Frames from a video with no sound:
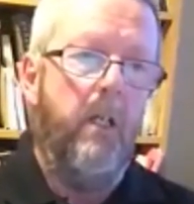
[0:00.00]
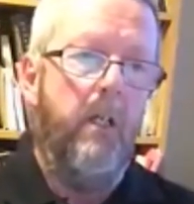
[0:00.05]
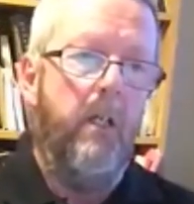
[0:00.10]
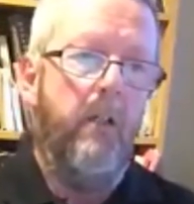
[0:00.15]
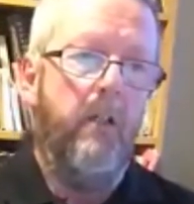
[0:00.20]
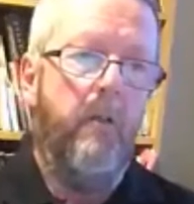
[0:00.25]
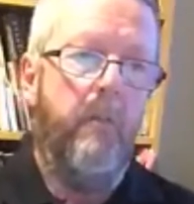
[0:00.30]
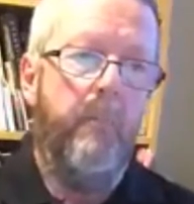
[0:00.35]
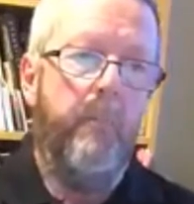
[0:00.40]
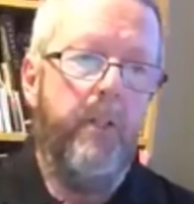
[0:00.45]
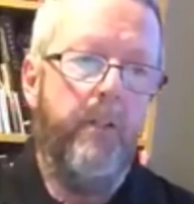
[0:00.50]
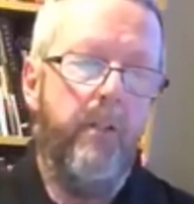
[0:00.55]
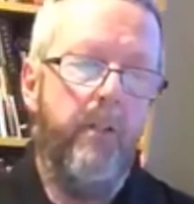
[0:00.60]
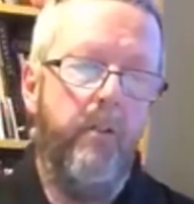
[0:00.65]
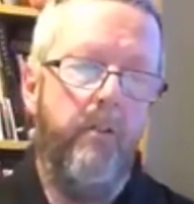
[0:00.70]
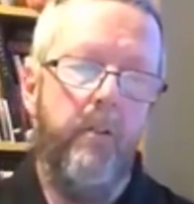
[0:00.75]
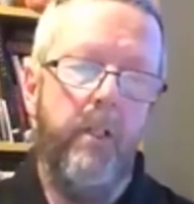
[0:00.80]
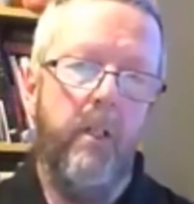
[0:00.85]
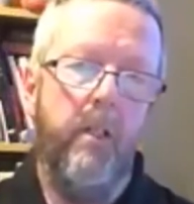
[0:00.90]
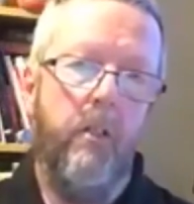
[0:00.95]
the
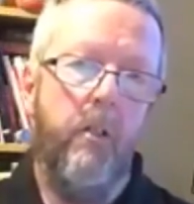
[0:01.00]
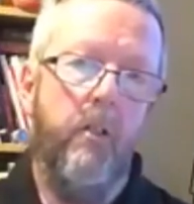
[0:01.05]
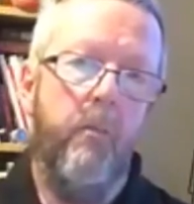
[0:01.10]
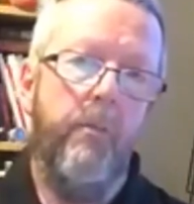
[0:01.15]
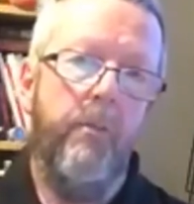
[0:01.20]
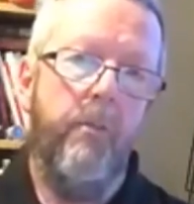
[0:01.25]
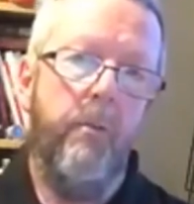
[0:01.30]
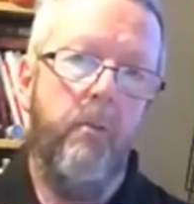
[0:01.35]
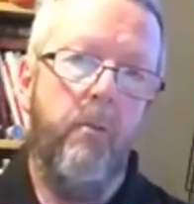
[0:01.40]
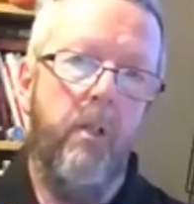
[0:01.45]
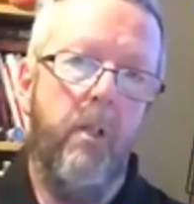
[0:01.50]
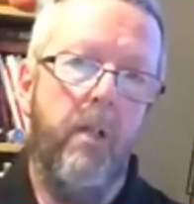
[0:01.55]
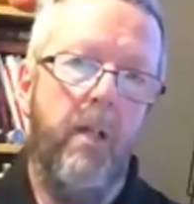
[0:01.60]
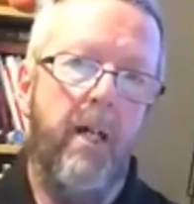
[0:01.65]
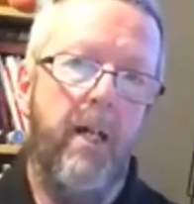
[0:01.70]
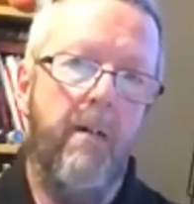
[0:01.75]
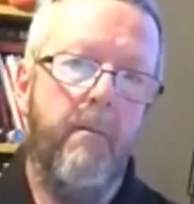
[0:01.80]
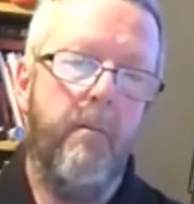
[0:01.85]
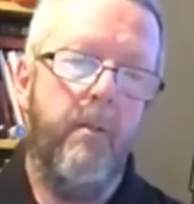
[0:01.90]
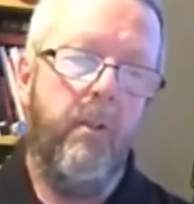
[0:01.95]
bittering hops you will
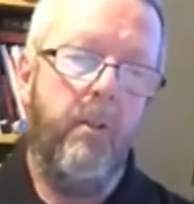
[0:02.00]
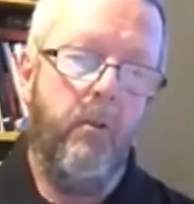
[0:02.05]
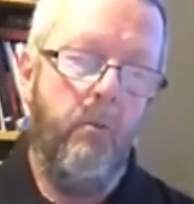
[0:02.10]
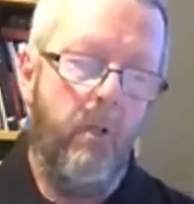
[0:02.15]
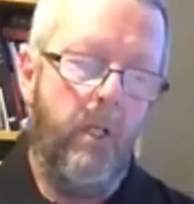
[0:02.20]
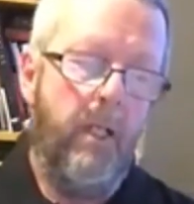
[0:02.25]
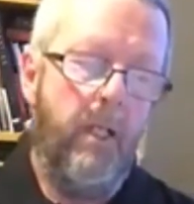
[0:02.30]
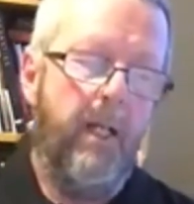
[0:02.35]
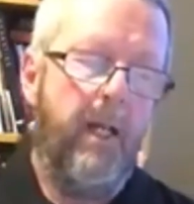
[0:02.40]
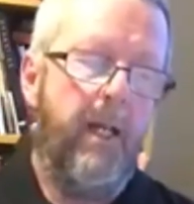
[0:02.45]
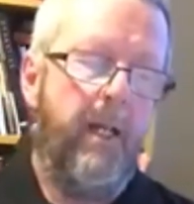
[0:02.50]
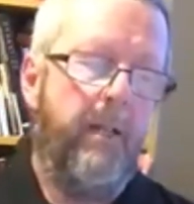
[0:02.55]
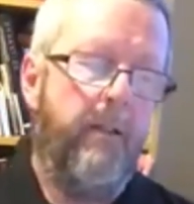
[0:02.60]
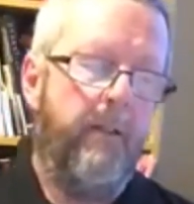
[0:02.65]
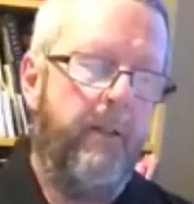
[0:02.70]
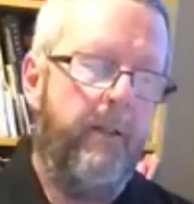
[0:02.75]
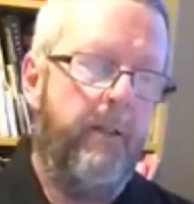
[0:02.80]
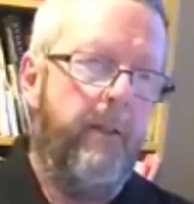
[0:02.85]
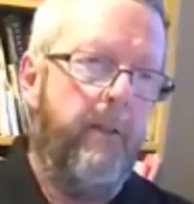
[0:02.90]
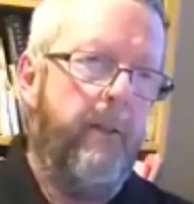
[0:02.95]
add
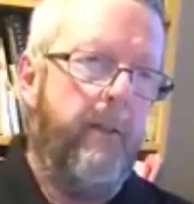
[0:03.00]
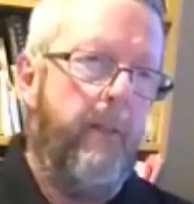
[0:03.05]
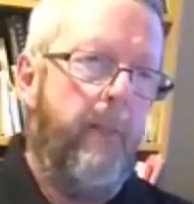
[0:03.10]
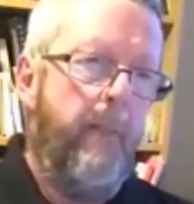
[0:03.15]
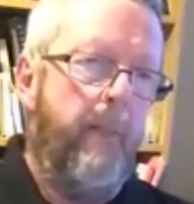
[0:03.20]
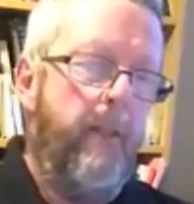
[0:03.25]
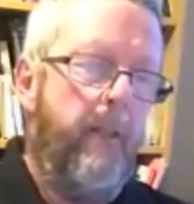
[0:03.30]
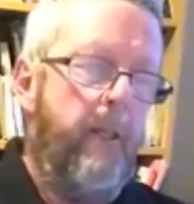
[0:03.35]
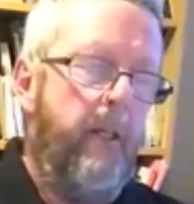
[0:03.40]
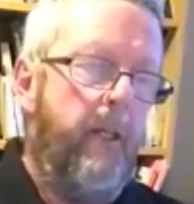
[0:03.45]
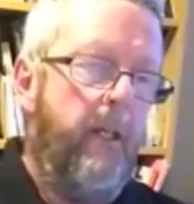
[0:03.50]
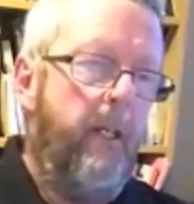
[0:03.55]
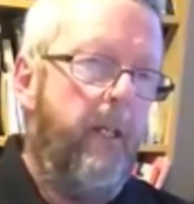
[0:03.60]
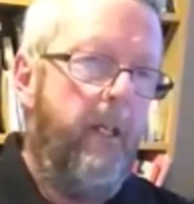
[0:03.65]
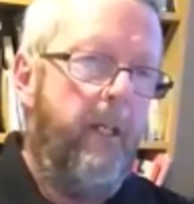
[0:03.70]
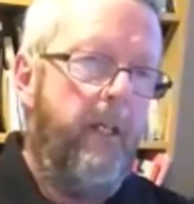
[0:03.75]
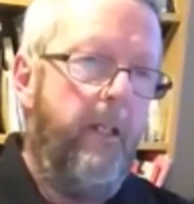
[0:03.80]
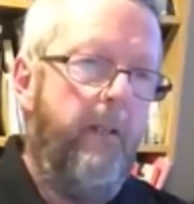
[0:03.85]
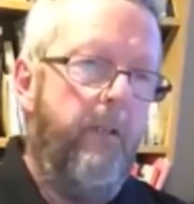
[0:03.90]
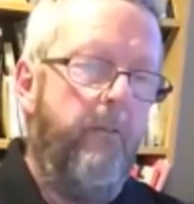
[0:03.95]

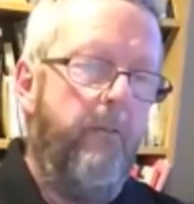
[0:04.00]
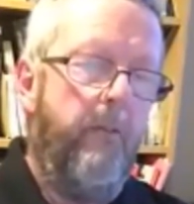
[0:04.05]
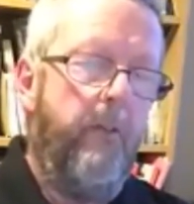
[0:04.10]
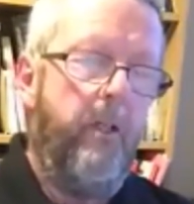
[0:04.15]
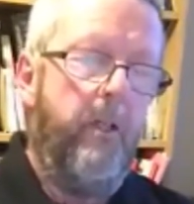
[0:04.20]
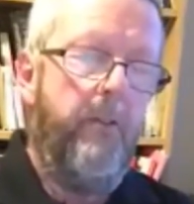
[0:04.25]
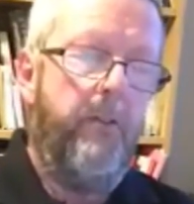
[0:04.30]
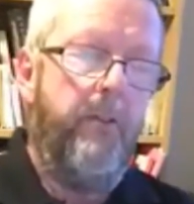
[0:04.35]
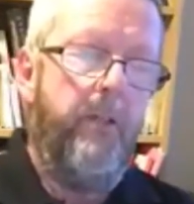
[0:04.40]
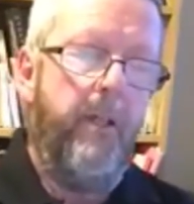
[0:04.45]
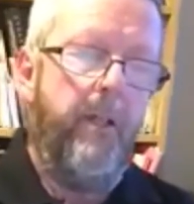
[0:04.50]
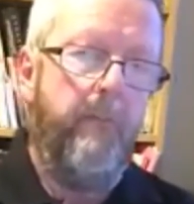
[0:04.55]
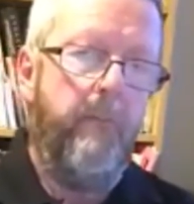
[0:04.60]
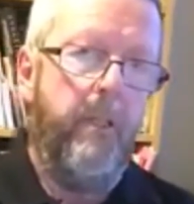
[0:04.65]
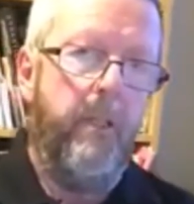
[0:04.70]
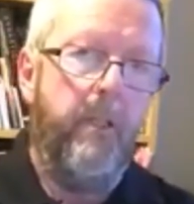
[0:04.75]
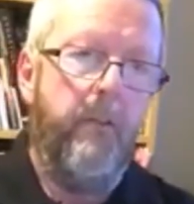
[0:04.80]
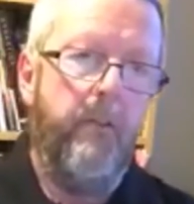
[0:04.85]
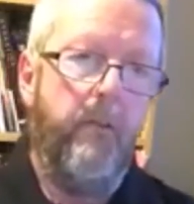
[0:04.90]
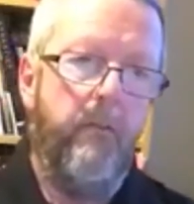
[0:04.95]
in the first 10
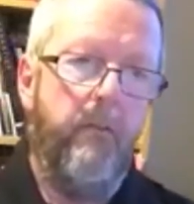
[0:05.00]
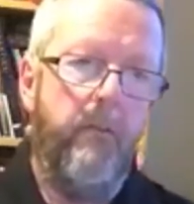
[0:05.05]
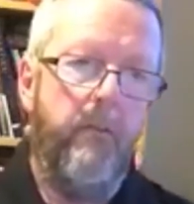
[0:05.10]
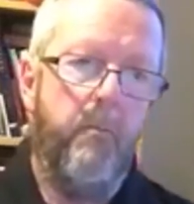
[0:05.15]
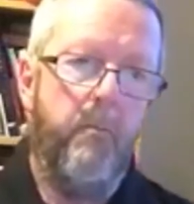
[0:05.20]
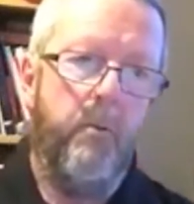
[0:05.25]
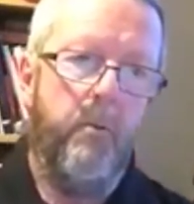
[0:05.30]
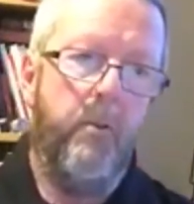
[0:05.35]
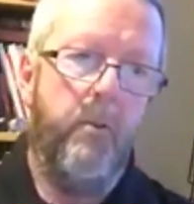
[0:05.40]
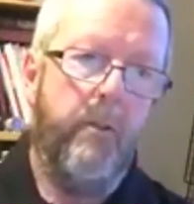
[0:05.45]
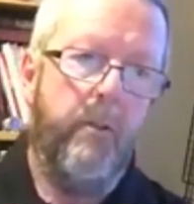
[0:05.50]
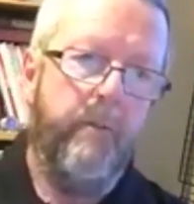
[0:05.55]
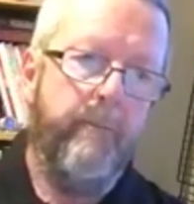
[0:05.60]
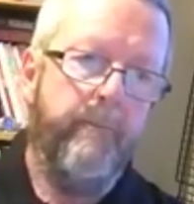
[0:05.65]
minutes of the boil.